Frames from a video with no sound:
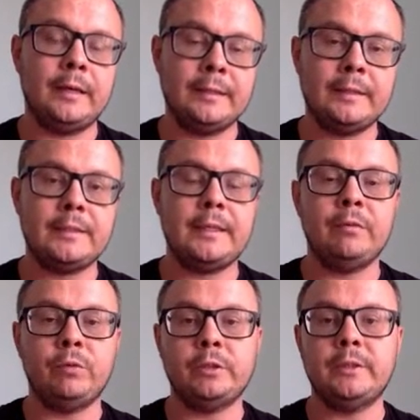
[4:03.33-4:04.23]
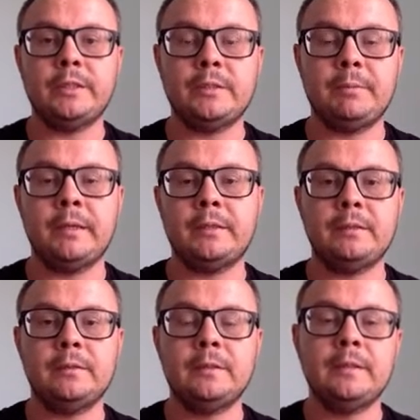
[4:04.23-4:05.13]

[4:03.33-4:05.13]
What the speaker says: understand what to expect